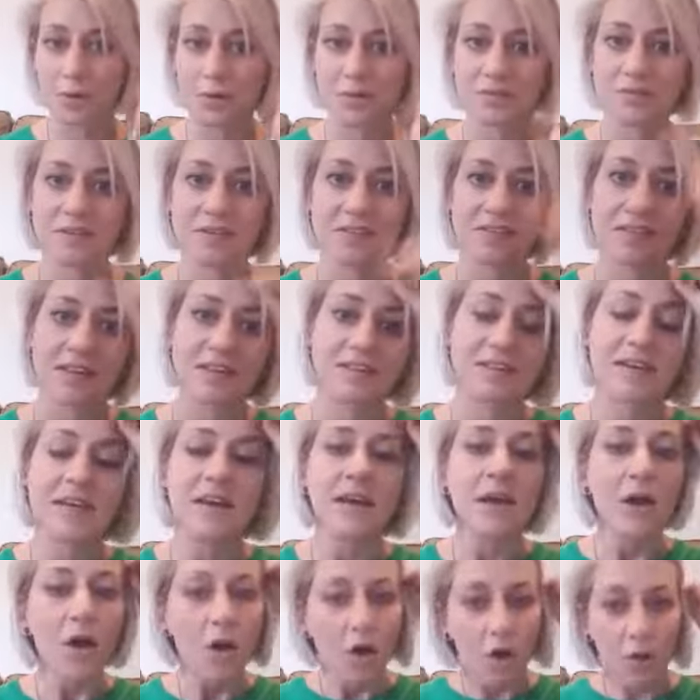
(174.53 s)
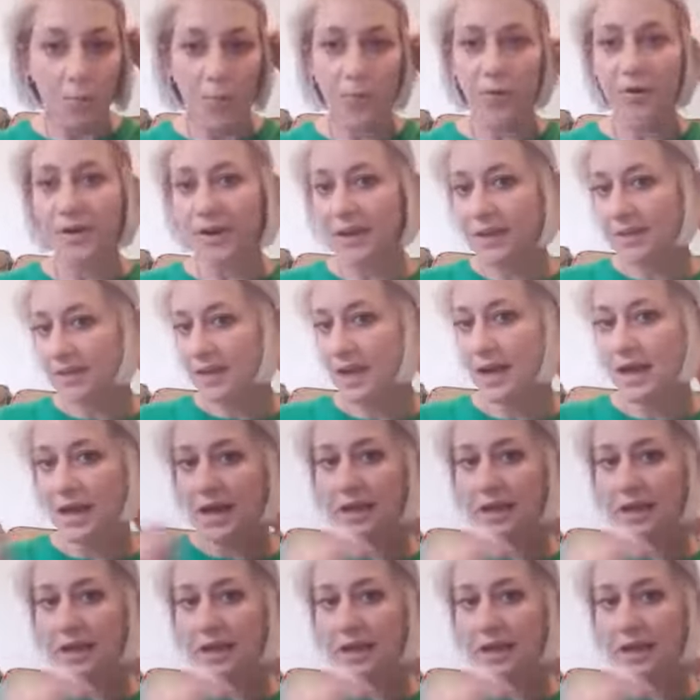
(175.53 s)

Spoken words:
As I said, hop on in there